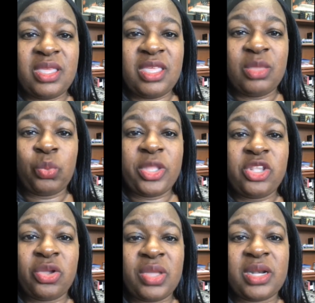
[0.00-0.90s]
When
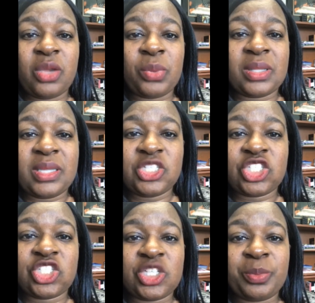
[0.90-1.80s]
you're in a
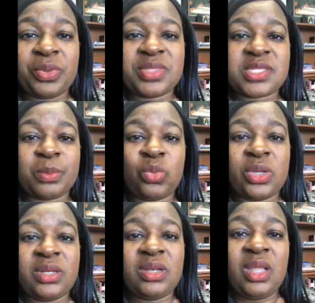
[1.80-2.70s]
relationship with
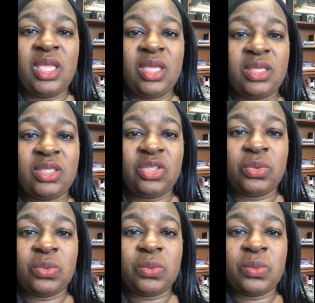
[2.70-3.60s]
someone,
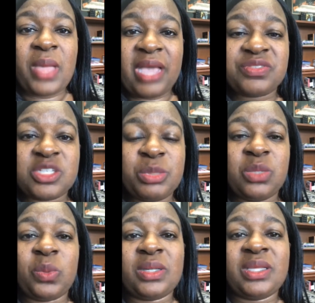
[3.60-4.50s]
you have to be
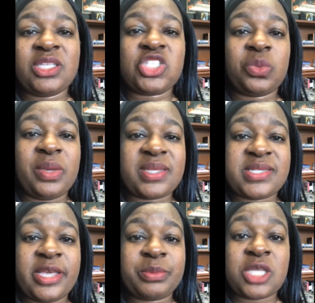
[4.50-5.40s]
willing to
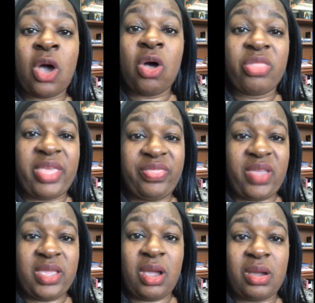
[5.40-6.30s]
accept all that
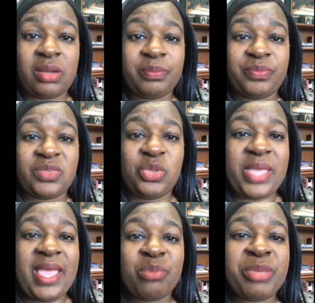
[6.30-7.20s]
they are. You
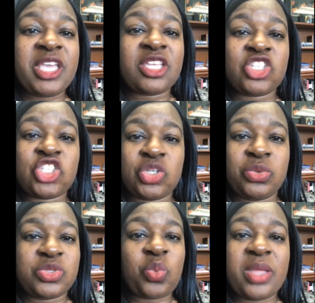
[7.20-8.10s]
can't pick and
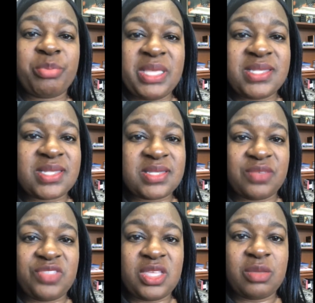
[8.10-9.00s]
choose what pieces of
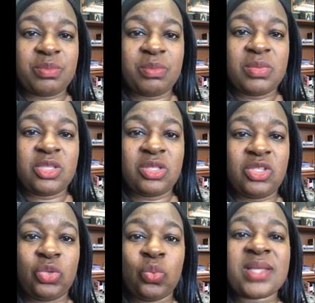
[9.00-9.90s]
them
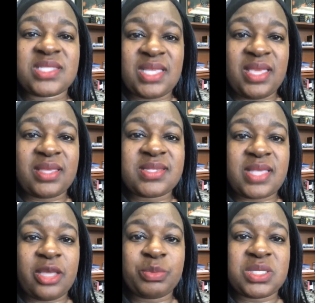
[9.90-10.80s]
you want to
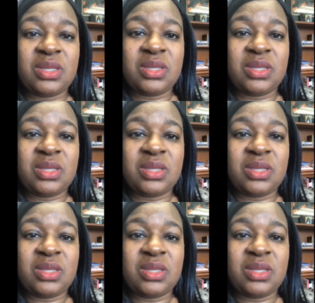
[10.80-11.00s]
accept.